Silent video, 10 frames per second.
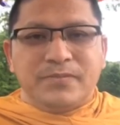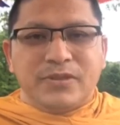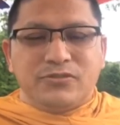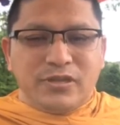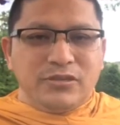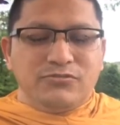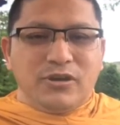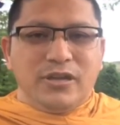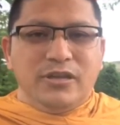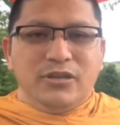So that's
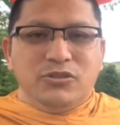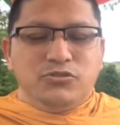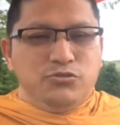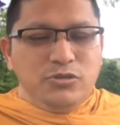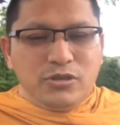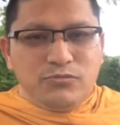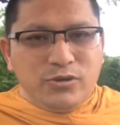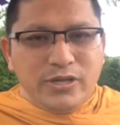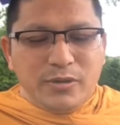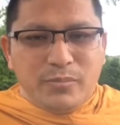why, do not
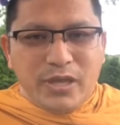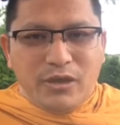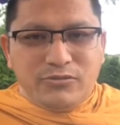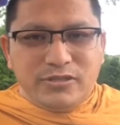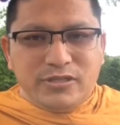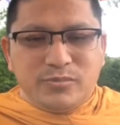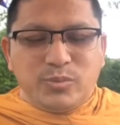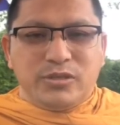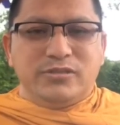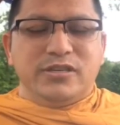worry about it,
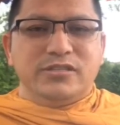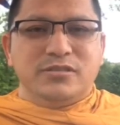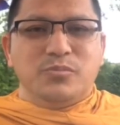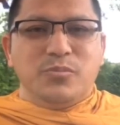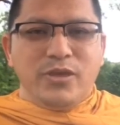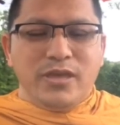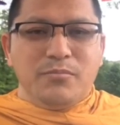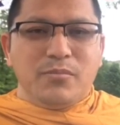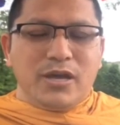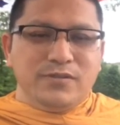but just
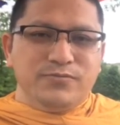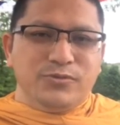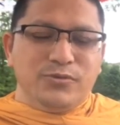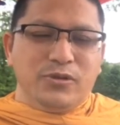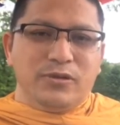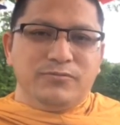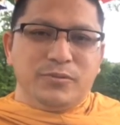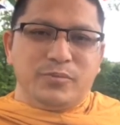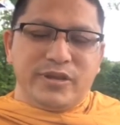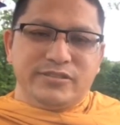be mindful of
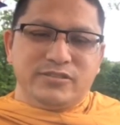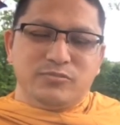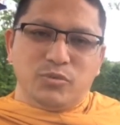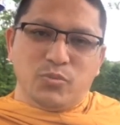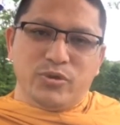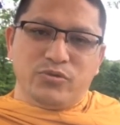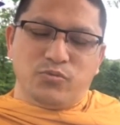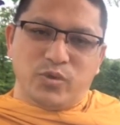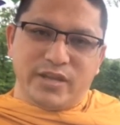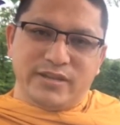the present moment
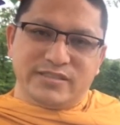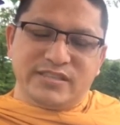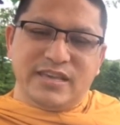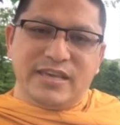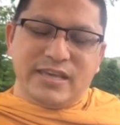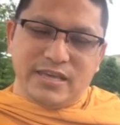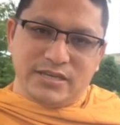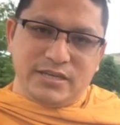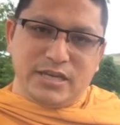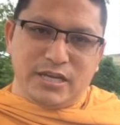awareness
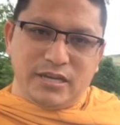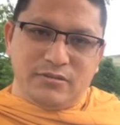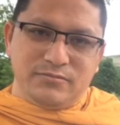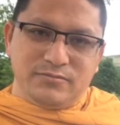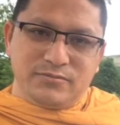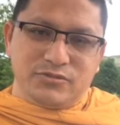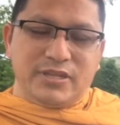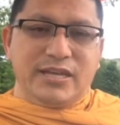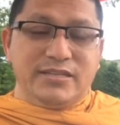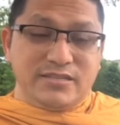here and now. So
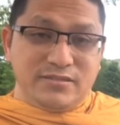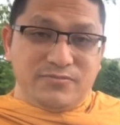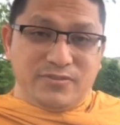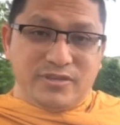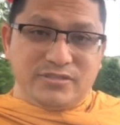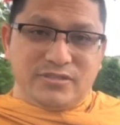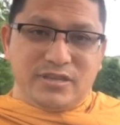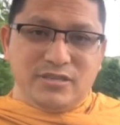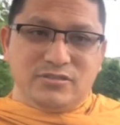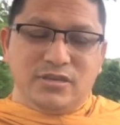that is the first
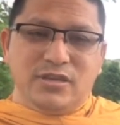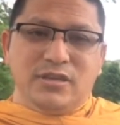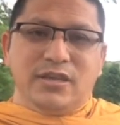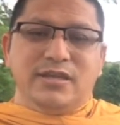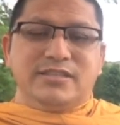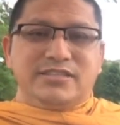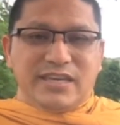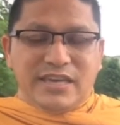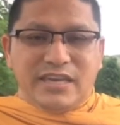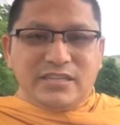stage. And the
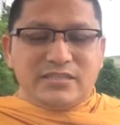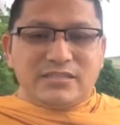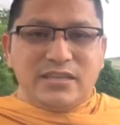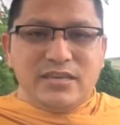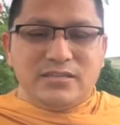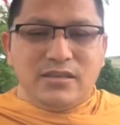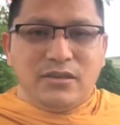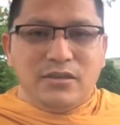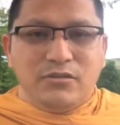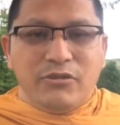second stage,
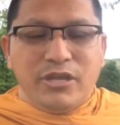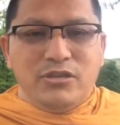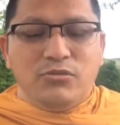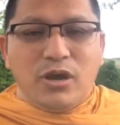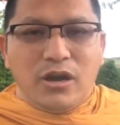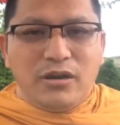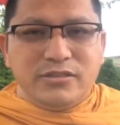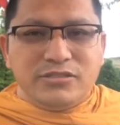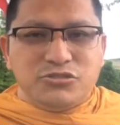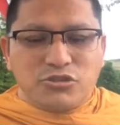when you
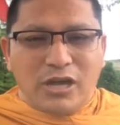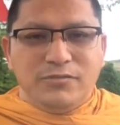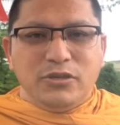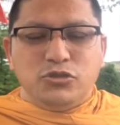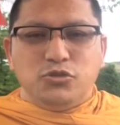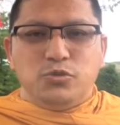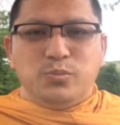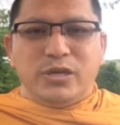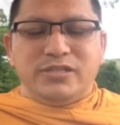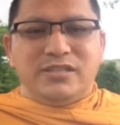are striving too
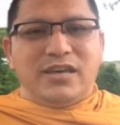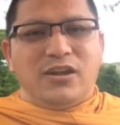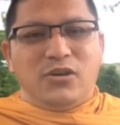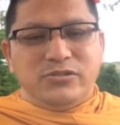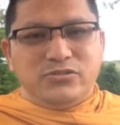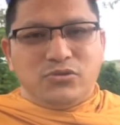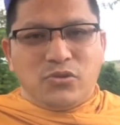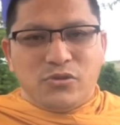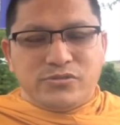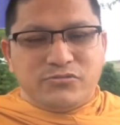much, that also
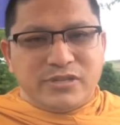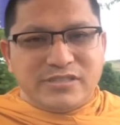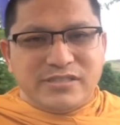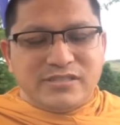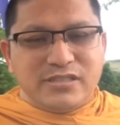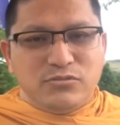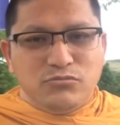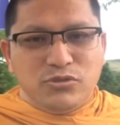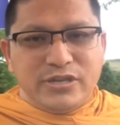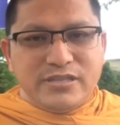causes restless
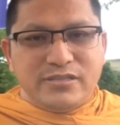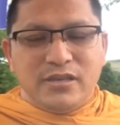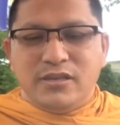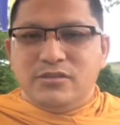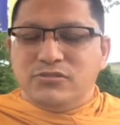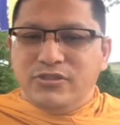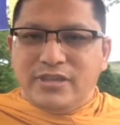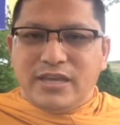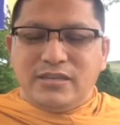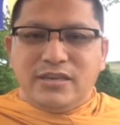and worries. So
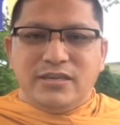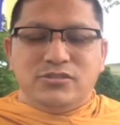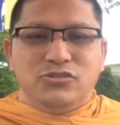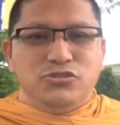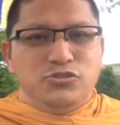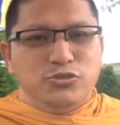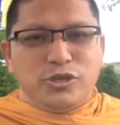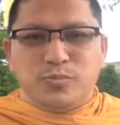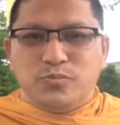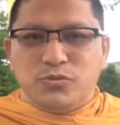in that case, do
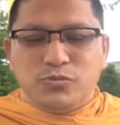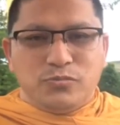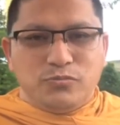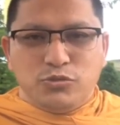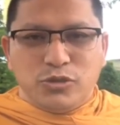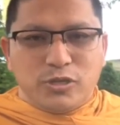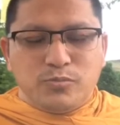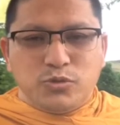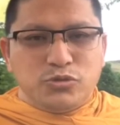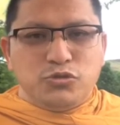not
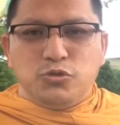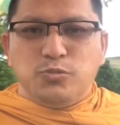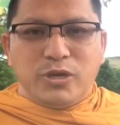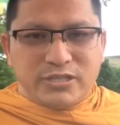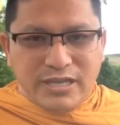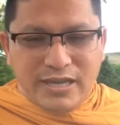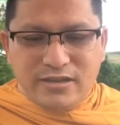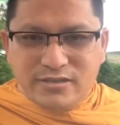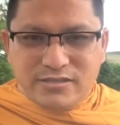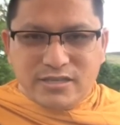put too much
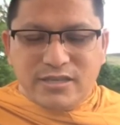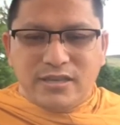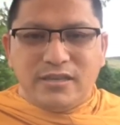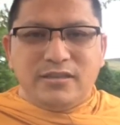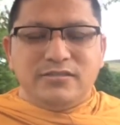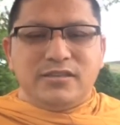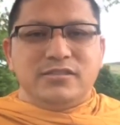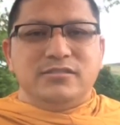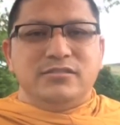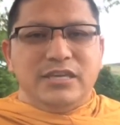energy,
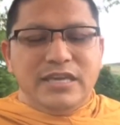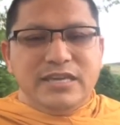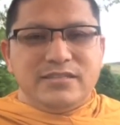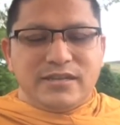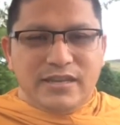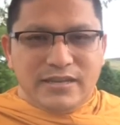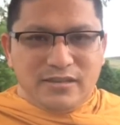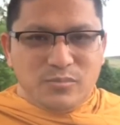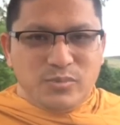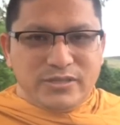just ease it a
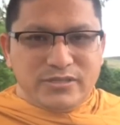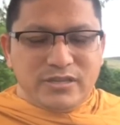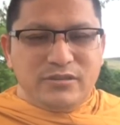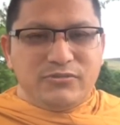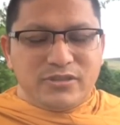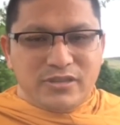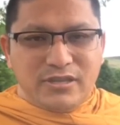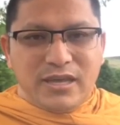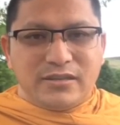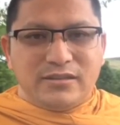little bit, and with
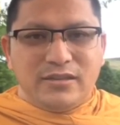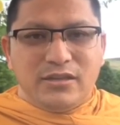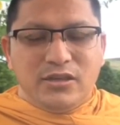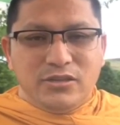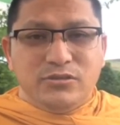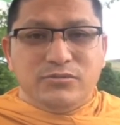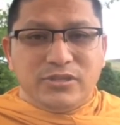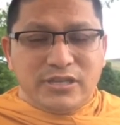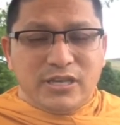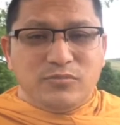that you
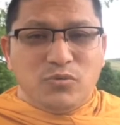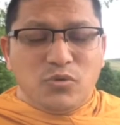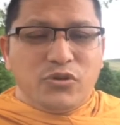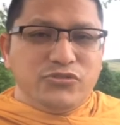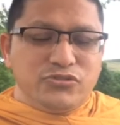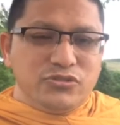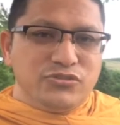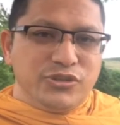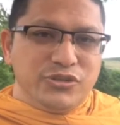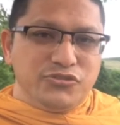will get more
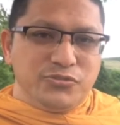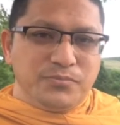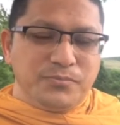concentration.